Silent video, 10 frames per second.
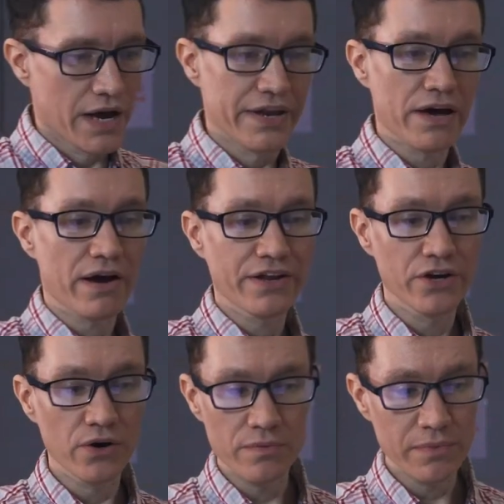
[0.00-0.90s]
Now I
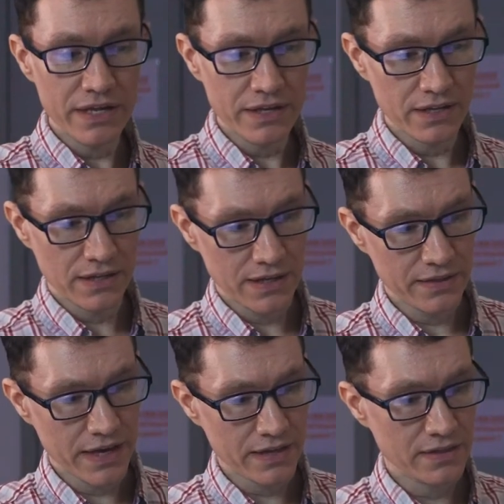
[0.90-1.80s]
know immediately
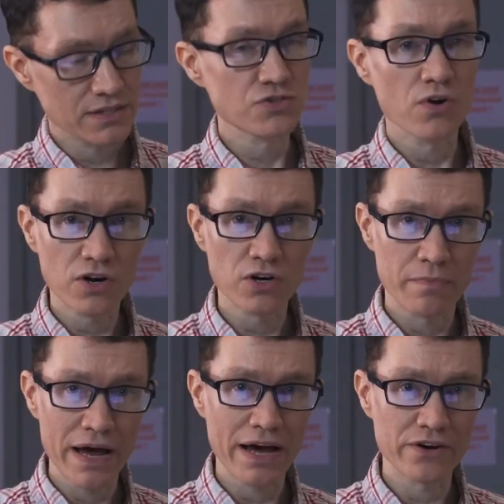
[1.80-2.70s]
that the stronger
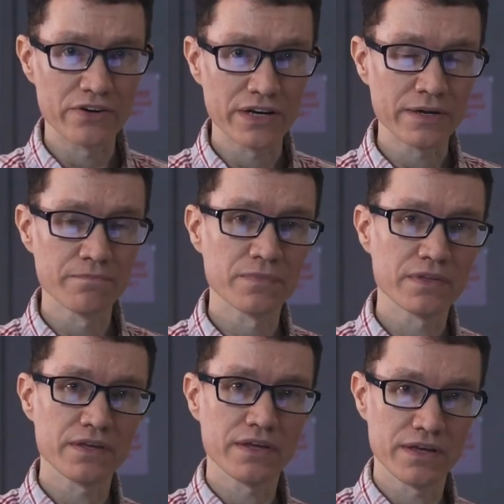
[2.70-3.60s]
battery
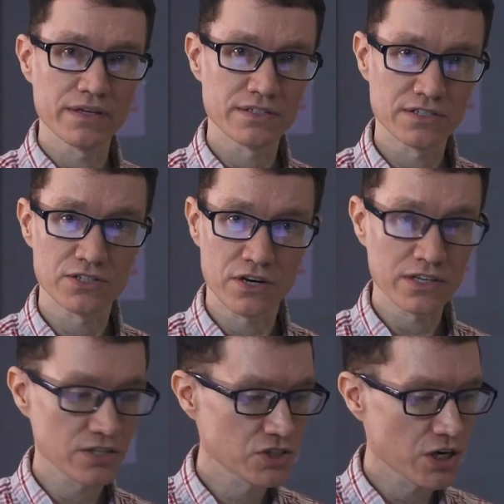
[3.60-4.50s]
is
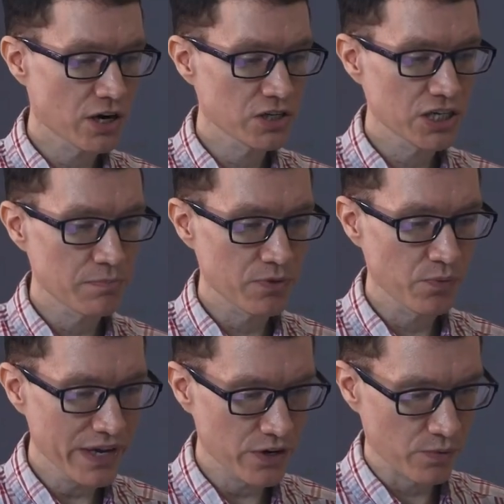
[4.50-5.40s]
starting to charge up the
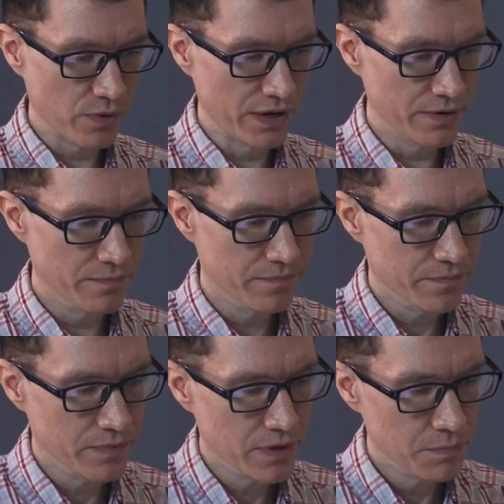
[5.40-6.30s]
weaker one,
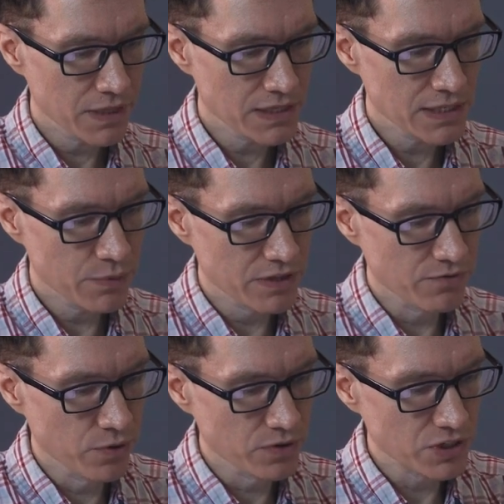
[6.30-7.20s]
but let's see what the
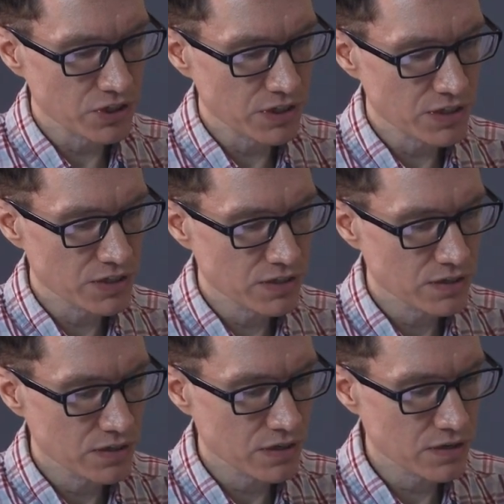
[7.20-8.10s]
voltage is
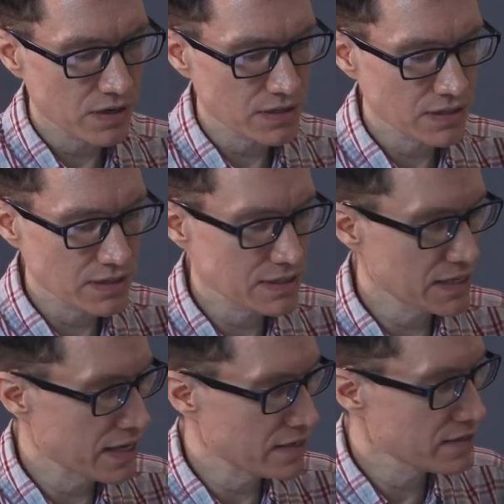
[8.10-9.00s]
across the
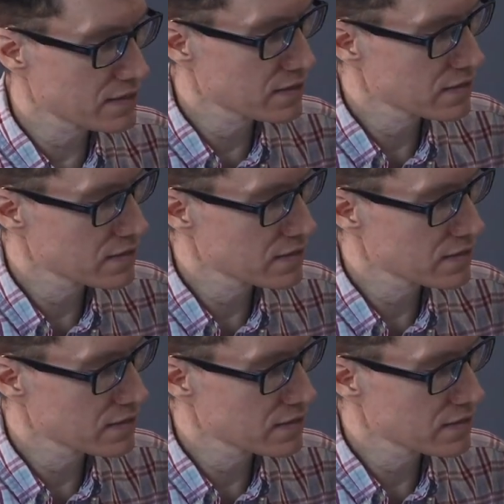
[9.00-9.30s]
set.